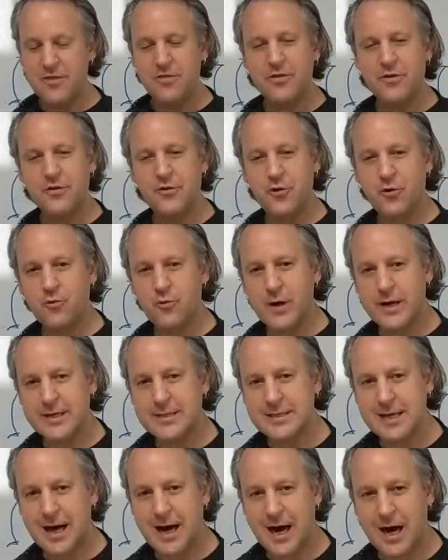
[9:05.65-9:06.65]
The
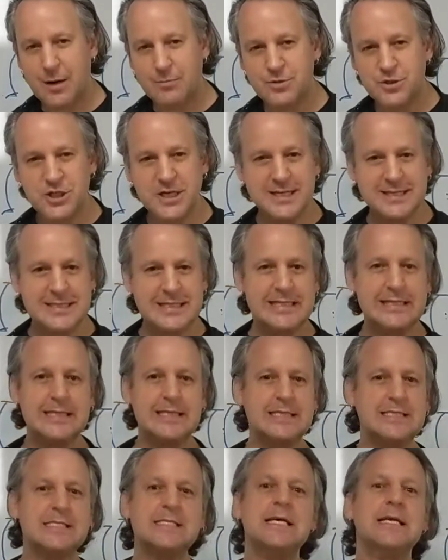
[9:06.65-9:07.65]
direct object in
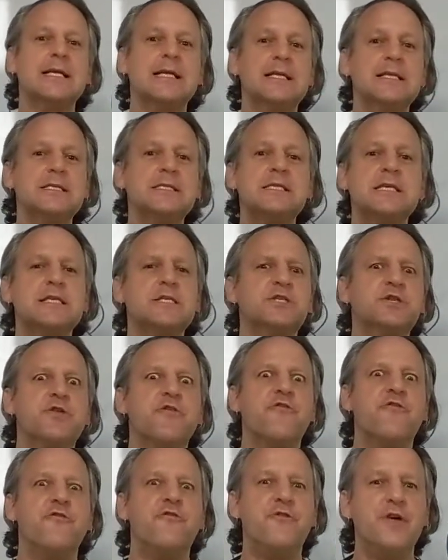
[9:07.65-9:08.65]
the sentence is the
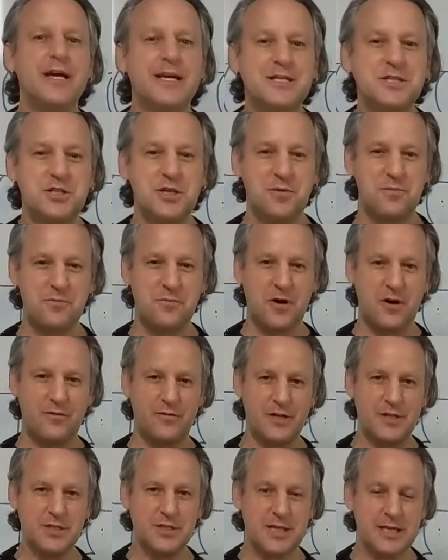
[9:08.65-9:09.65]
victim
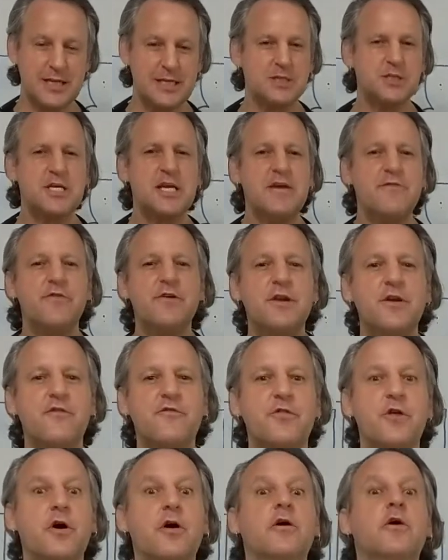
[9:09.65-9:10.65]
of the sentence, even
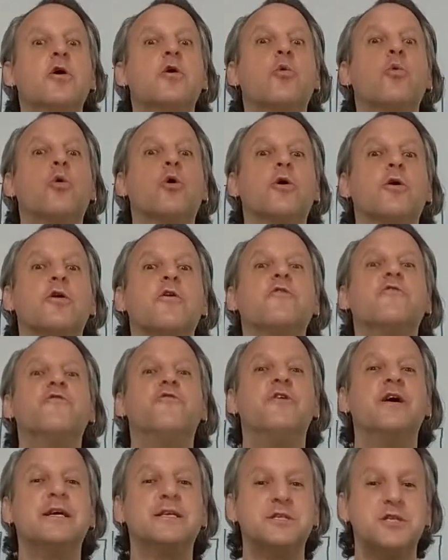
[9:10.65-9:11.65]
if the word
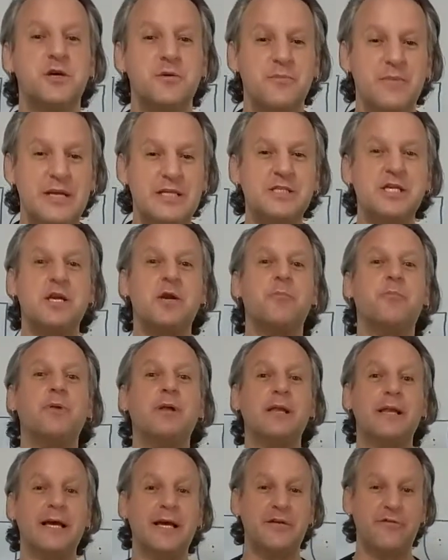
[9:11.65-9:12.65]
victim is in a
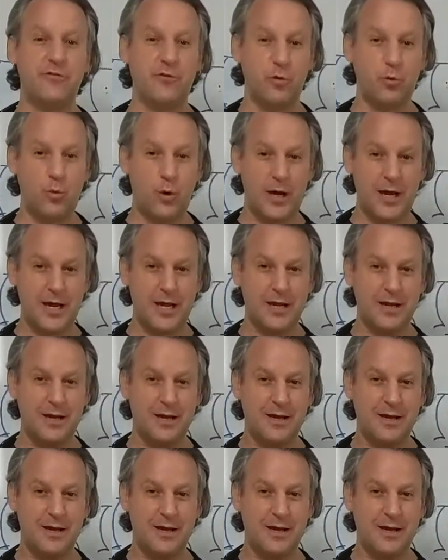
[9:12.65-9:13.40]
playful way.